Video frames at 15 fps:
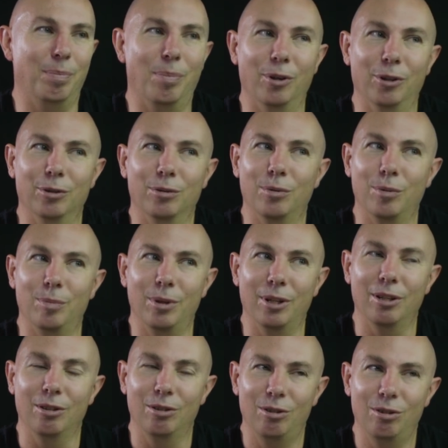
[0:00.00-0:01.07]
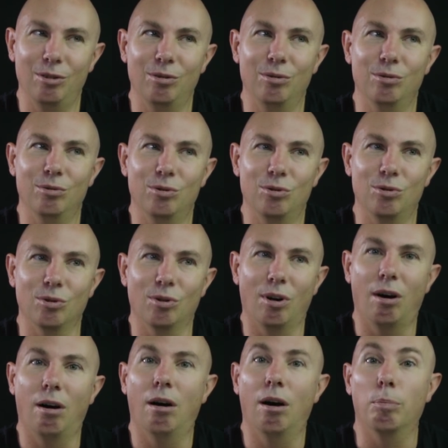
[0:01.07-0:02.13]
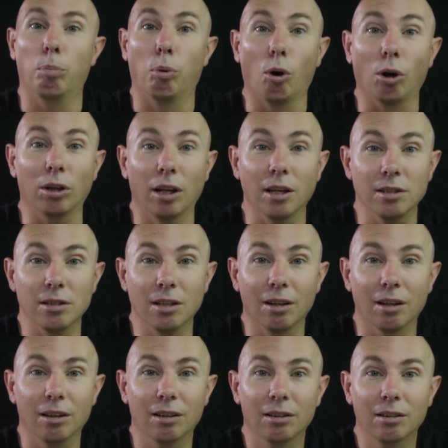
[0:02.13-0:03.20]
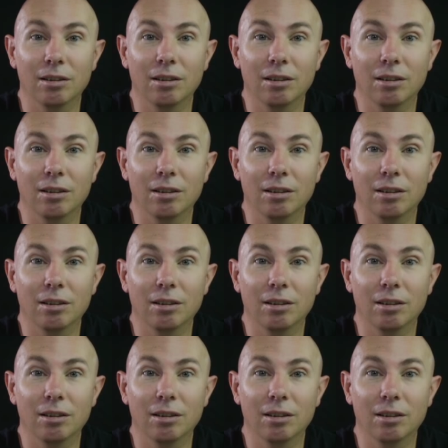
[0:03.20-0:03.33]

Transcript: But it would be a huge draw. Oh, Brock Lesnar.